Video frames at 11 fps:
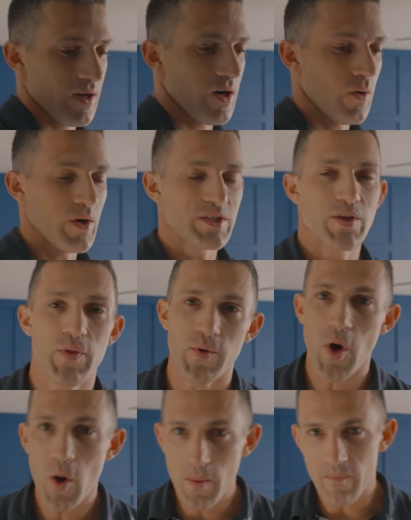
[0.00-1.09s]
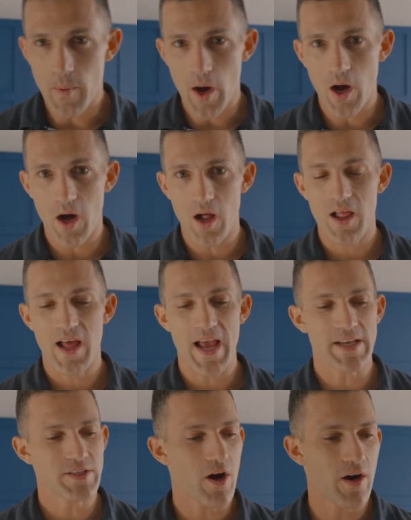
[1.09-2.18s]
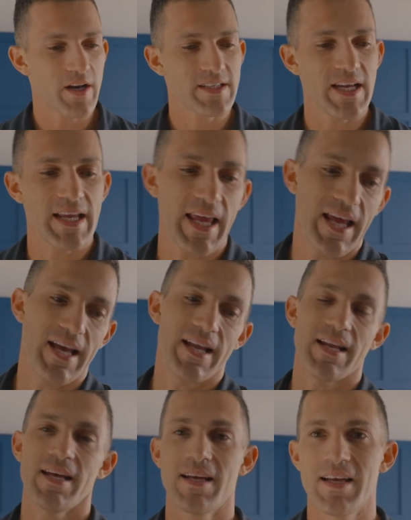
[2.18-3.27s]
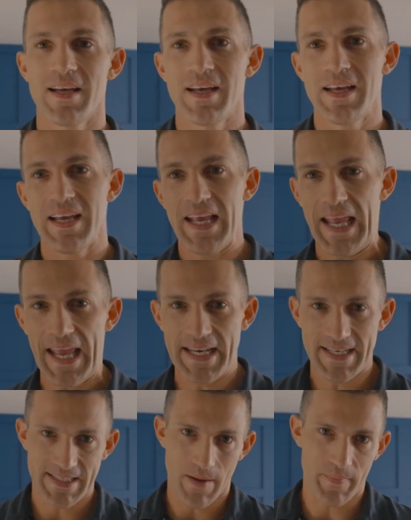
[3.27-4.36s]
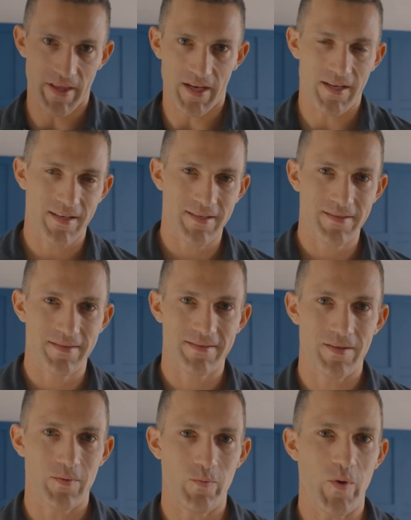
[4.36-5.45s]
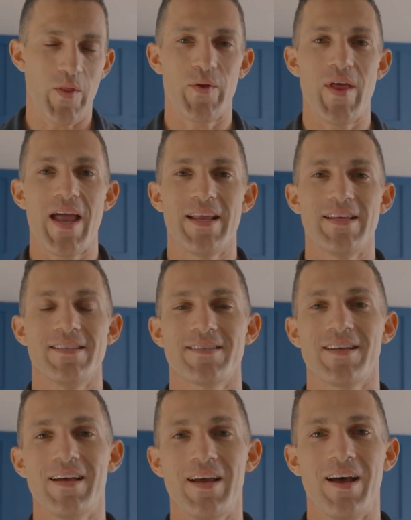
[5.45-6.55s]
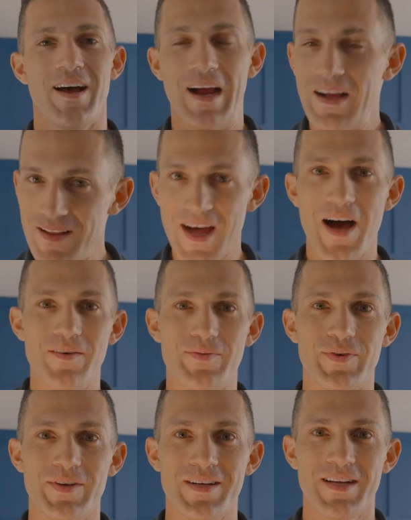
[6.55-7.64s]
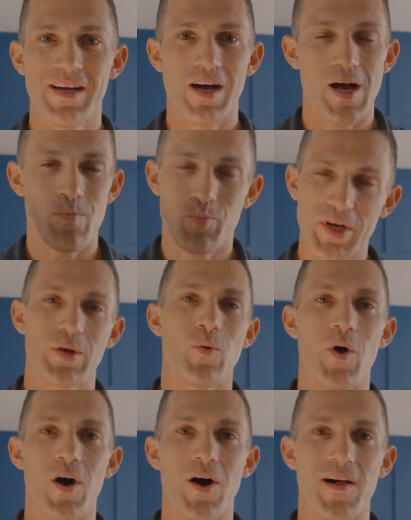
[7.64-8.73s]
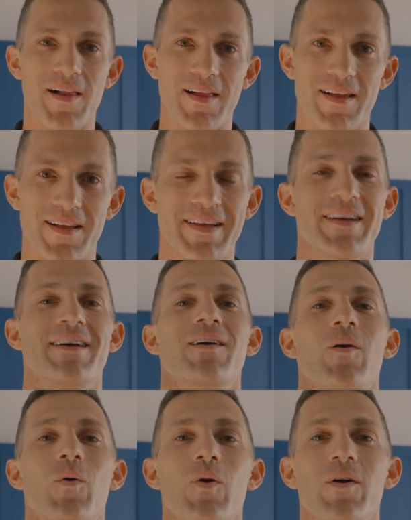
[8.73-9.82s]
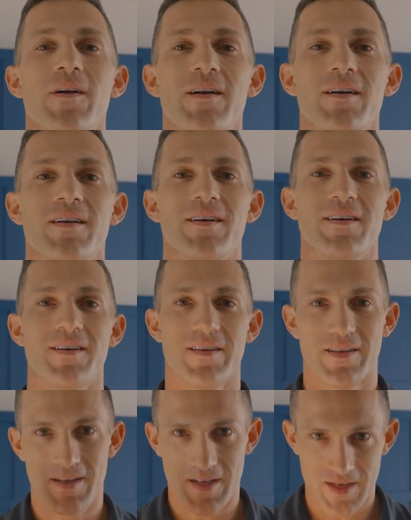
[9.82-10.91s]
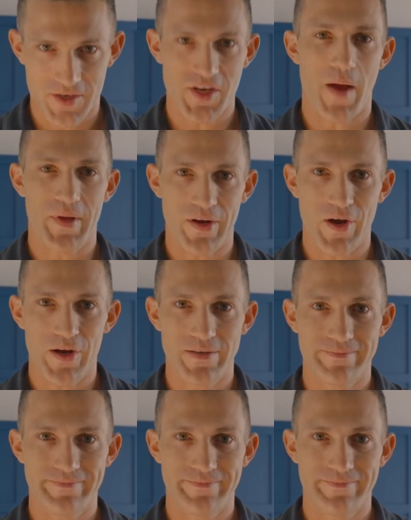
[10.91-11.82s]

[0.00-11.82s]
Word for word: was to throw a ball as hard as I can into something. Whether that is a glove, a brick wall, or a shopping cart.